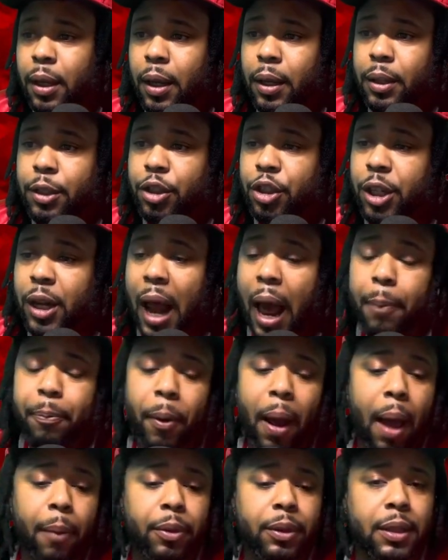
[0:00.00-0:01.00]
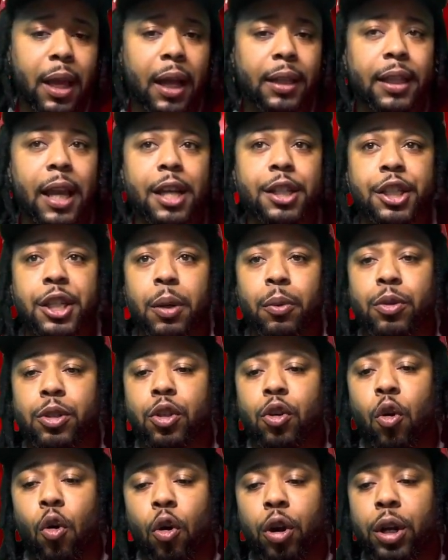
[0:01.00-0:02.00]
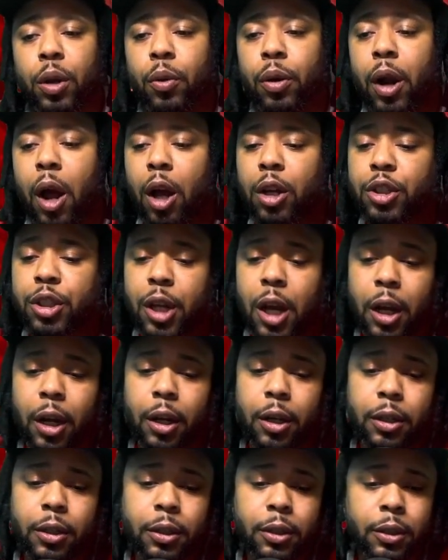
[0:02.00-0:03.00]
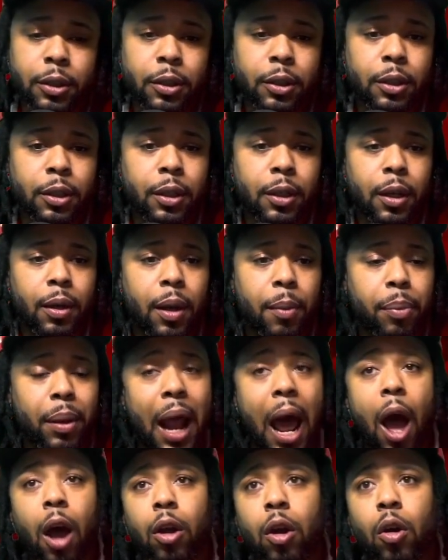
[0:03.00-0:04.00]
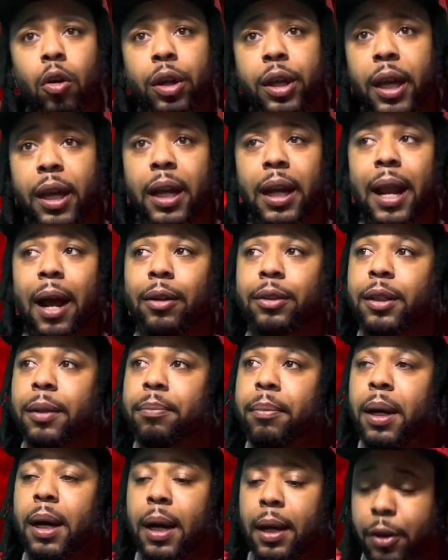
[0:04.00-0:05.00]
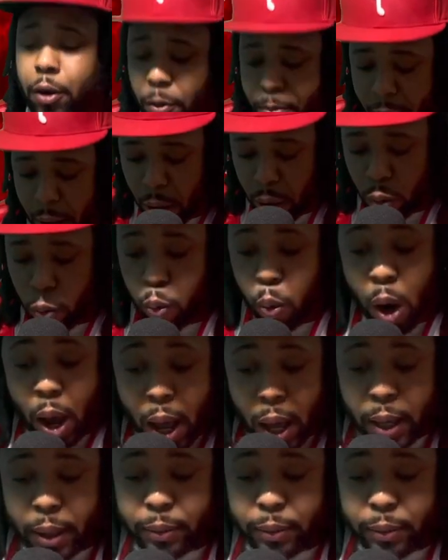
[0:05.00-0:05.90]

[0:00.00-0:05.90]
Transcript: Shit, I probably thought that shit was corny when I was younger. But I'll go get it out the mud no matter what.